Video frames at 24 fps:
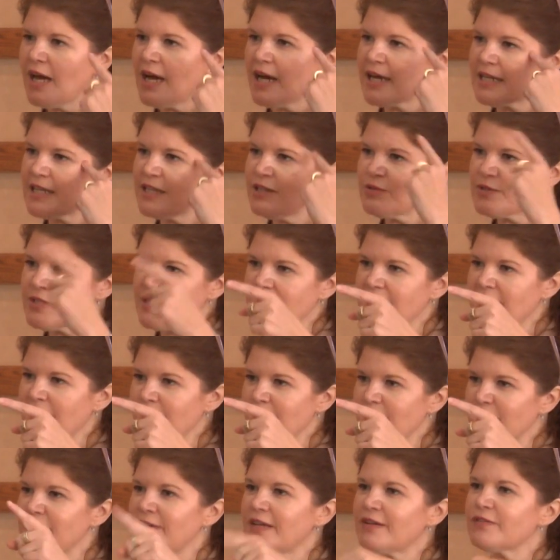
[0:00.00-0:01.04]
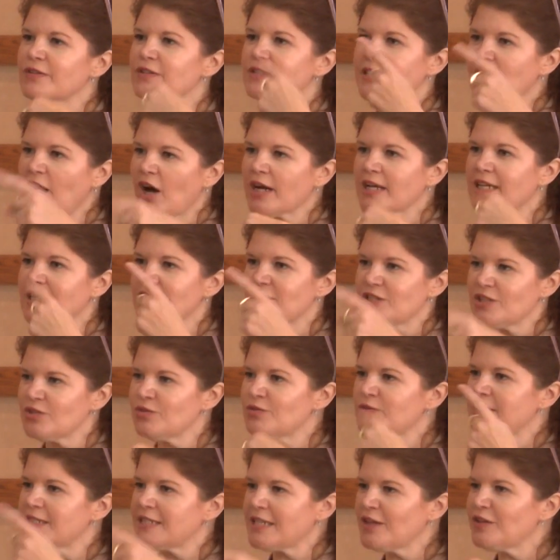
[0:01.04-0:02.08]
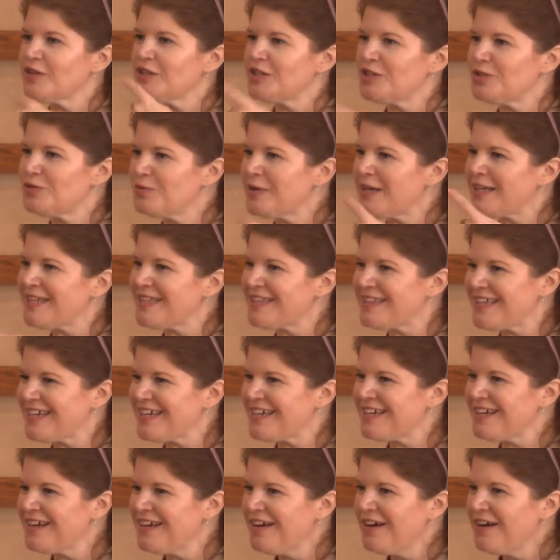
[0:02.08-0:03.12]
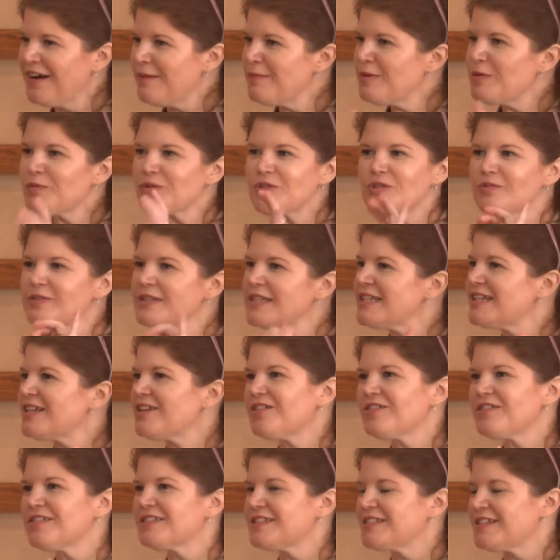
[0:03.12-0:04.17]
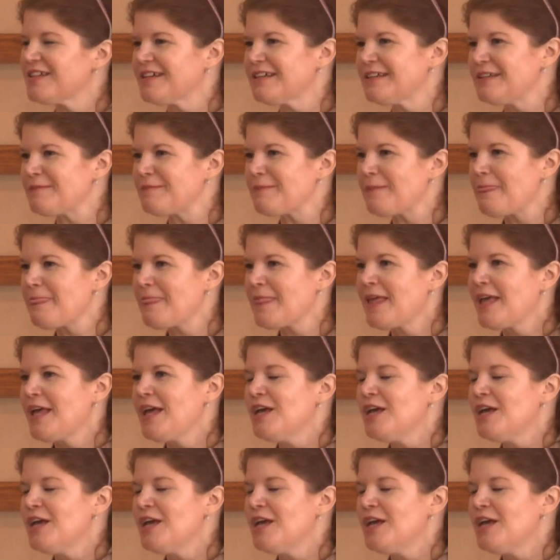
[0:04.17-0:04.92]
accusing them of never talking to you and telling you anything. I mean, we're doing it all the time.